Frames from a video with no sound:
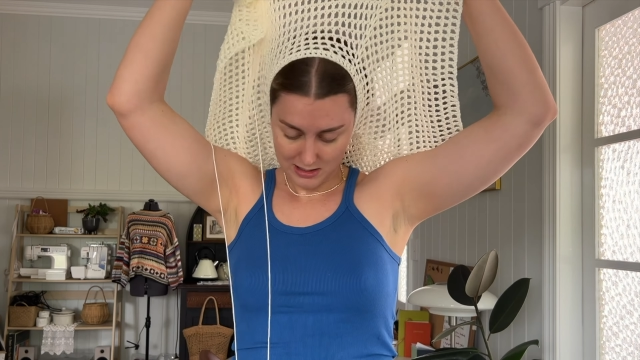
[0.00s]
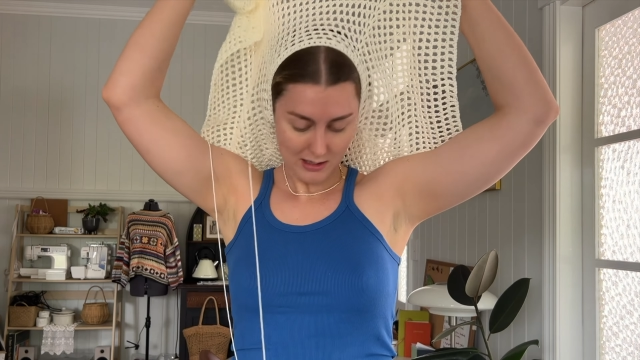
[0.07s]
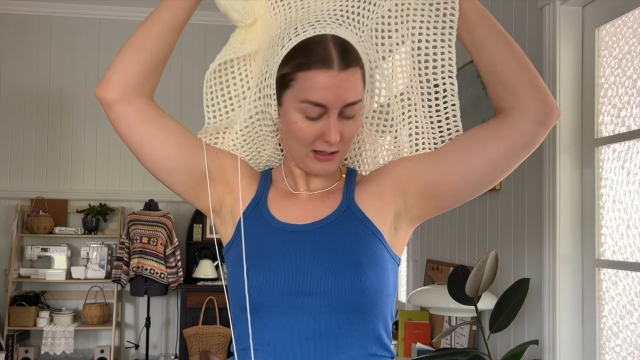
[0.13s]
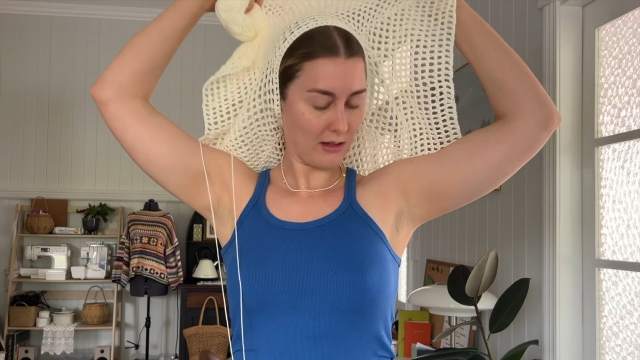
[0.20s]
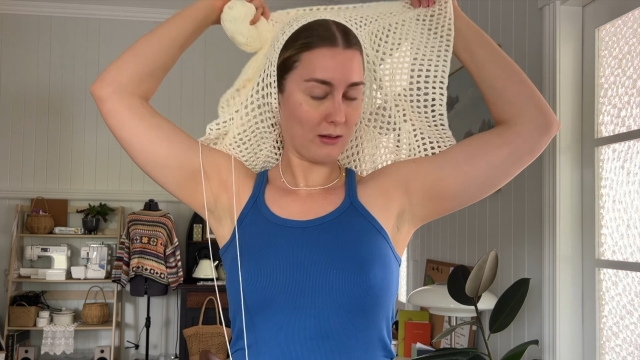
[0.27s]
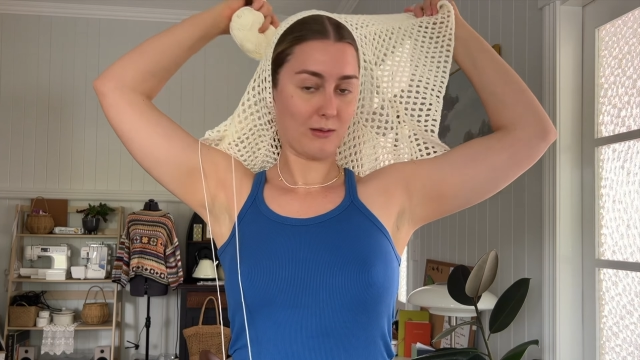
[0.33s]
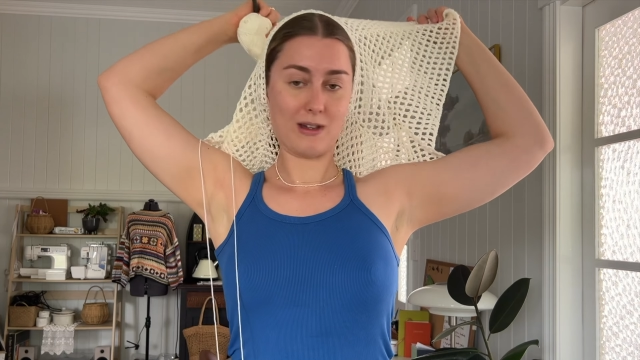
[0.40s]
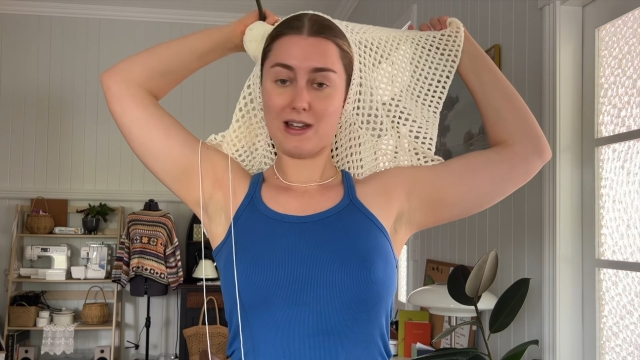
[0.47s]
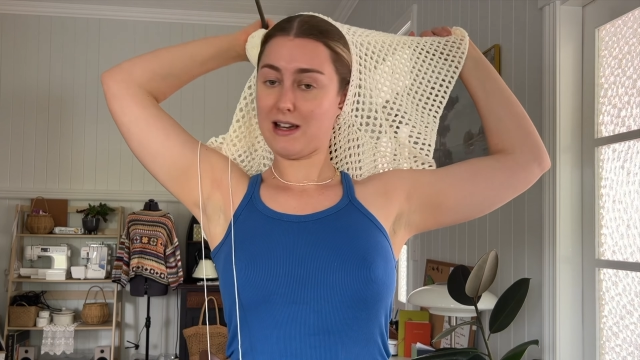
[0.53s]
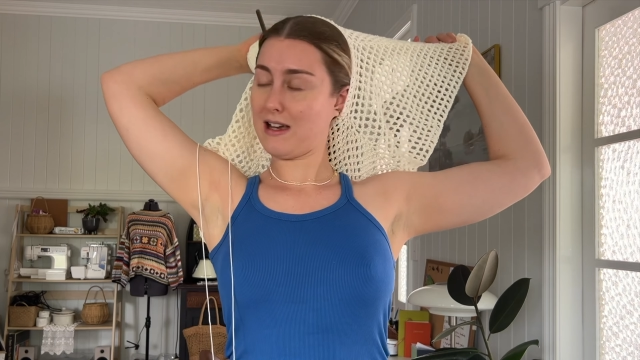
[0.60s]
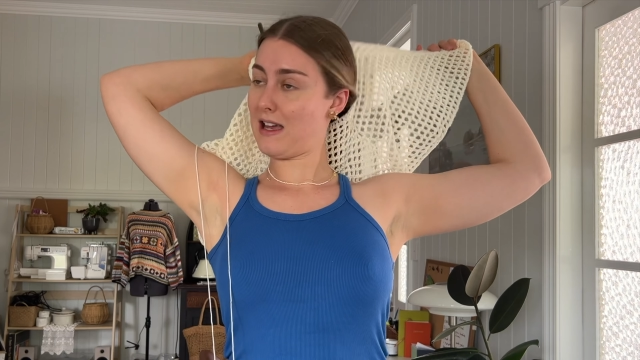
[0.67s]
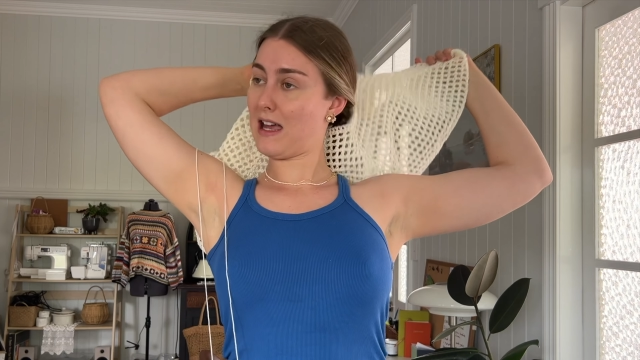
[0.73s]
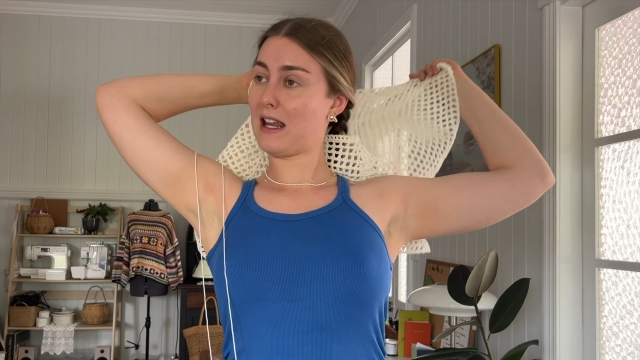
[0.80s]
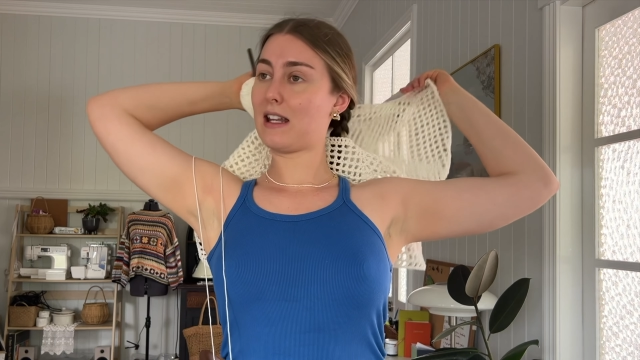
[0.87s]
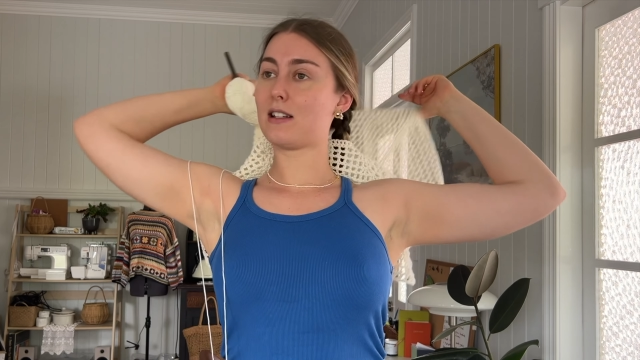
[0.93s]
So we're
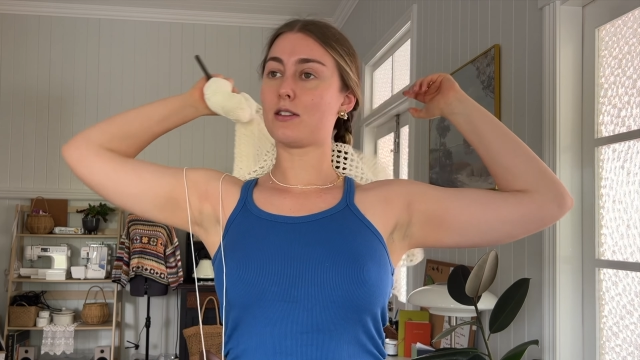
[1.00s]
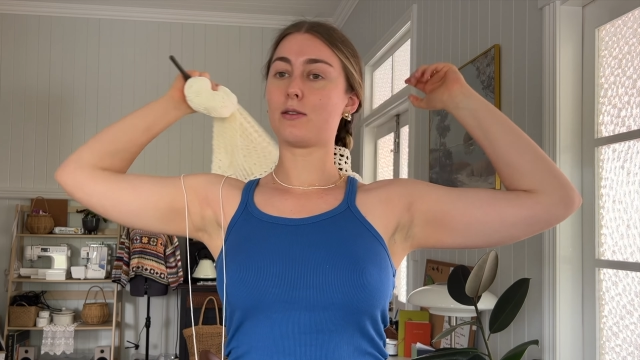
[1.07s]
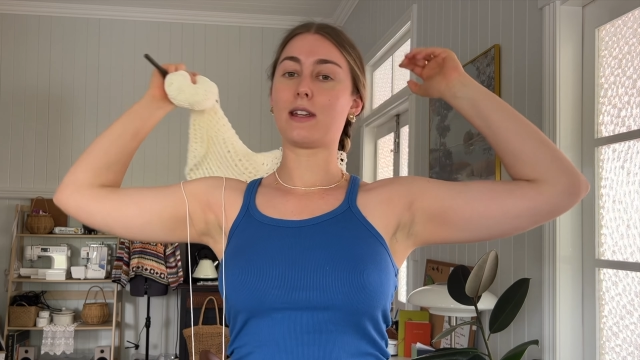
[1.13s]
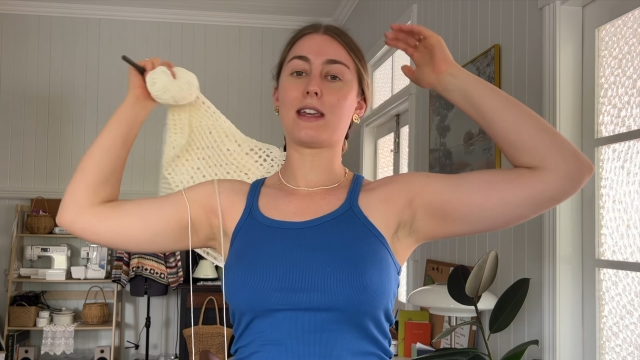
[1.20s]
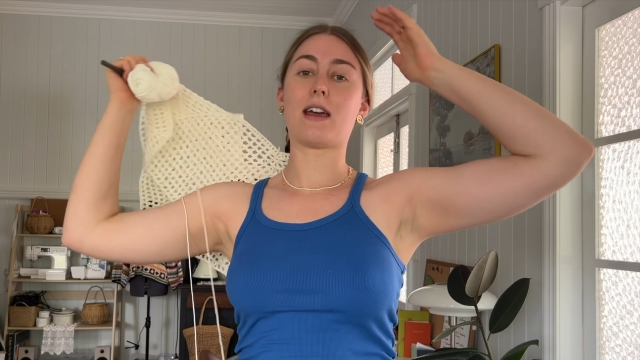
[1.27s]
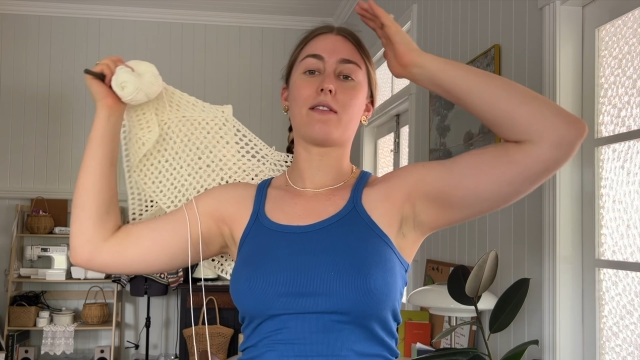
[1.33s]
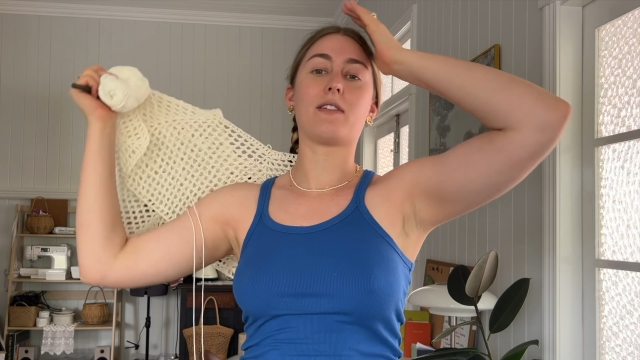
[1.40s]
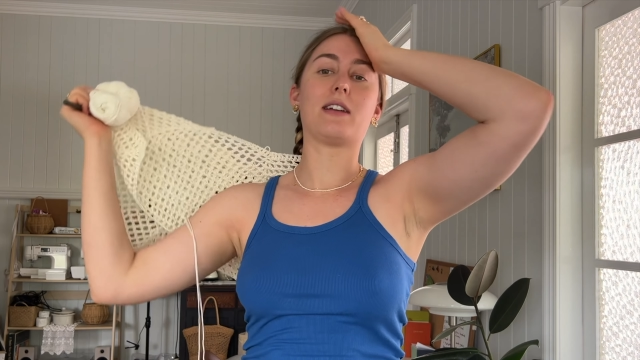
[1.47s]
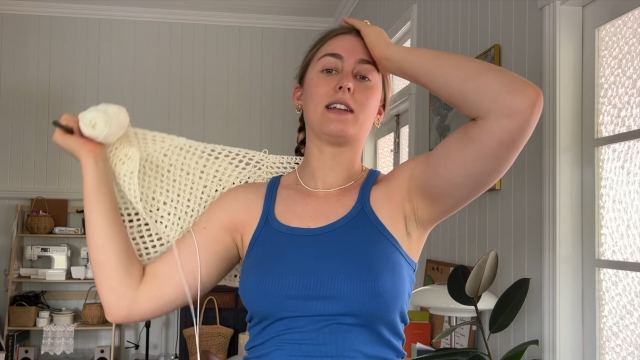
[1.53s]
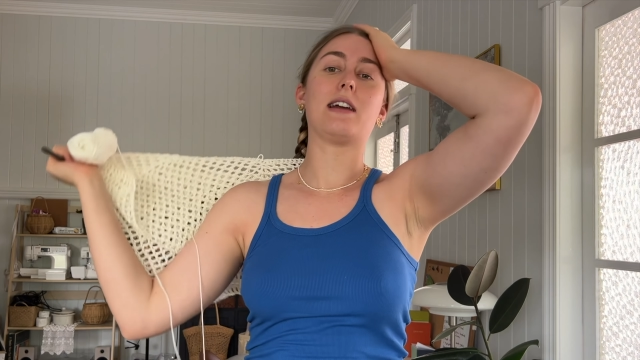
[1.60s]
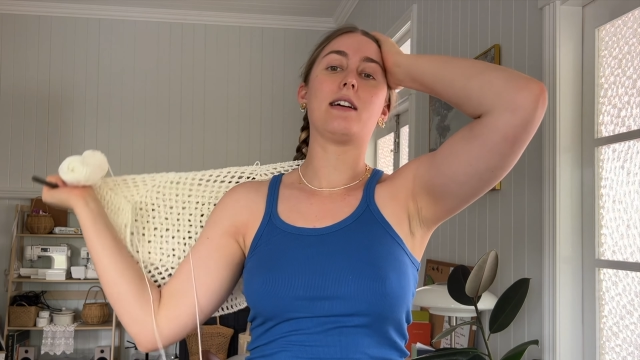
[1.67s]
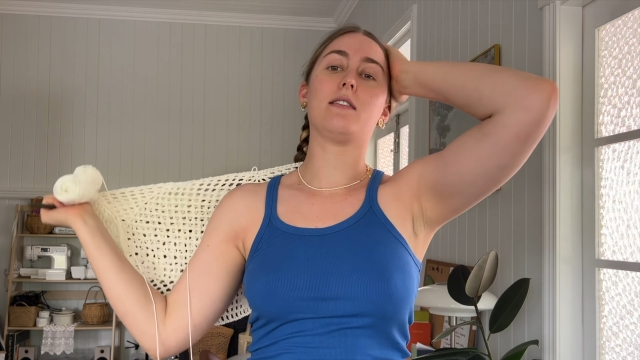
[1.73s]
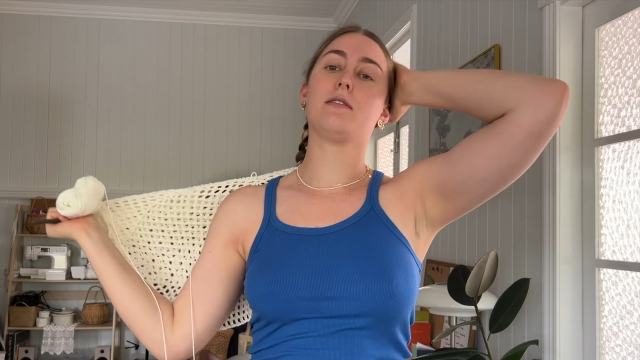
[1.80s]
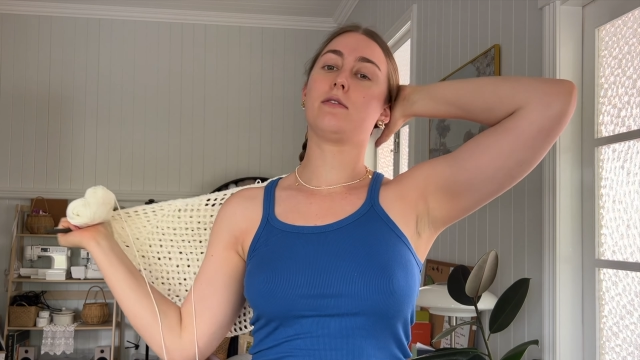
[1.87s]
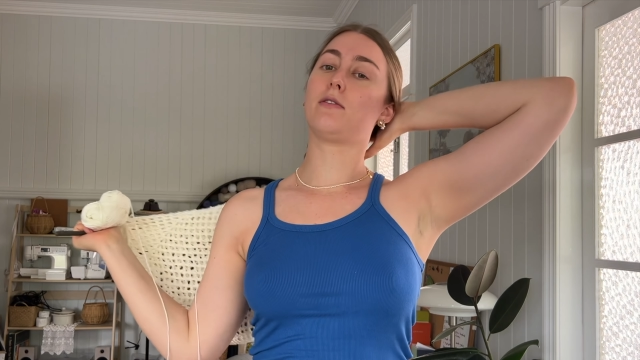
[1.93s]
heading to a cafe
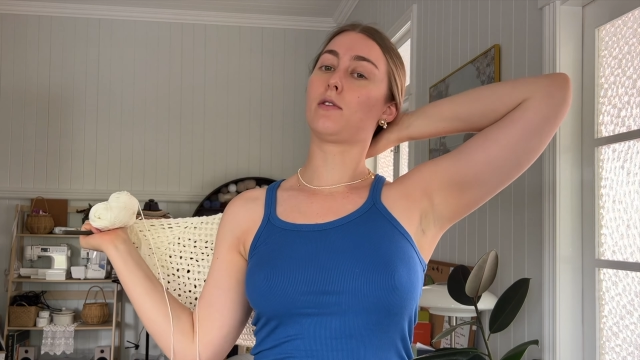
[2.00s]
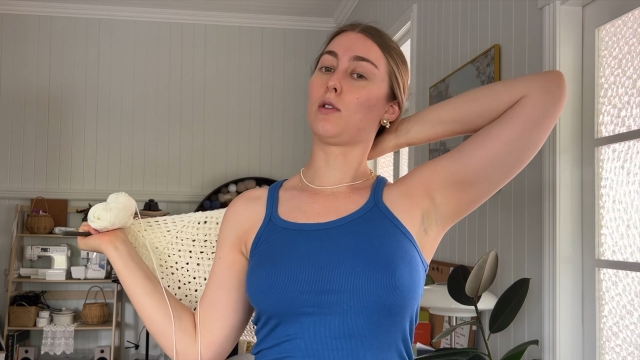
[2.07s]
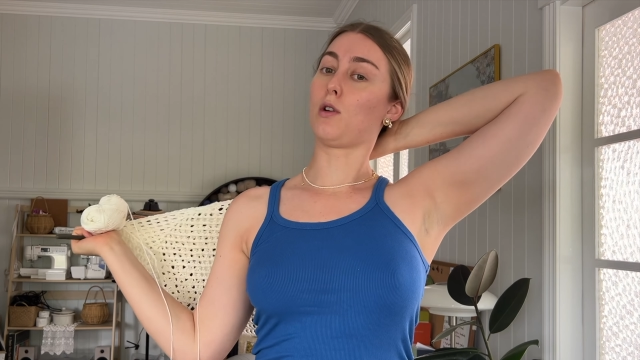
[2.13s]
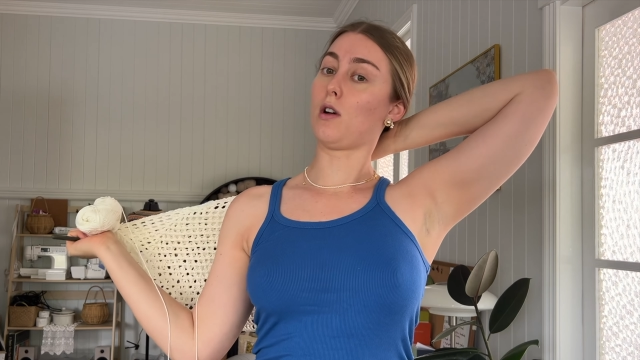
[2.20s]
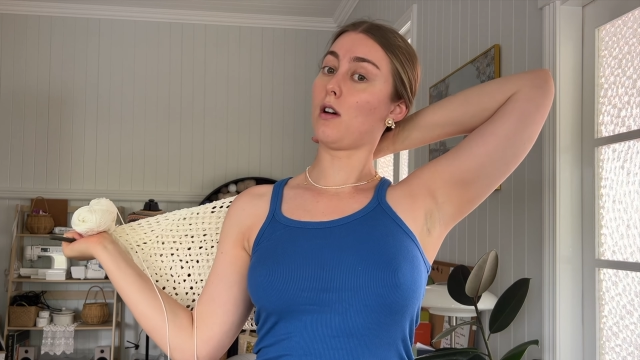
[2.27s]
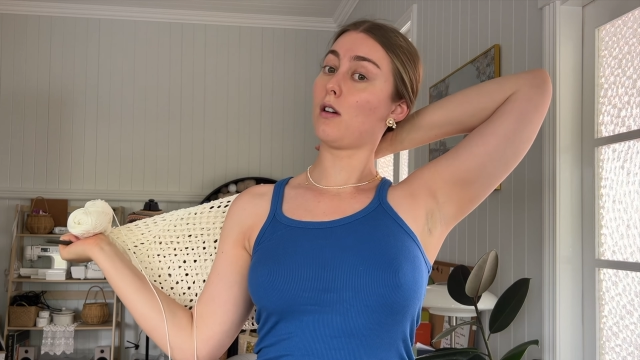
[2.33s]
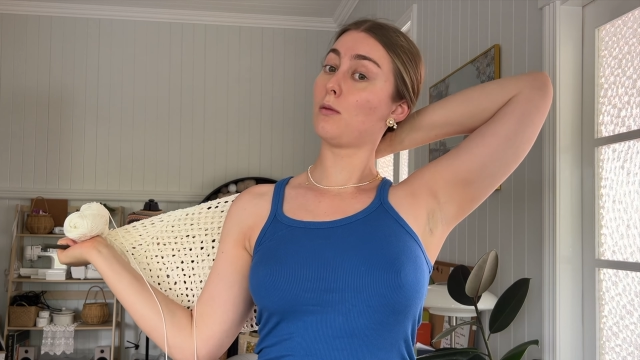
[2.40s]
now for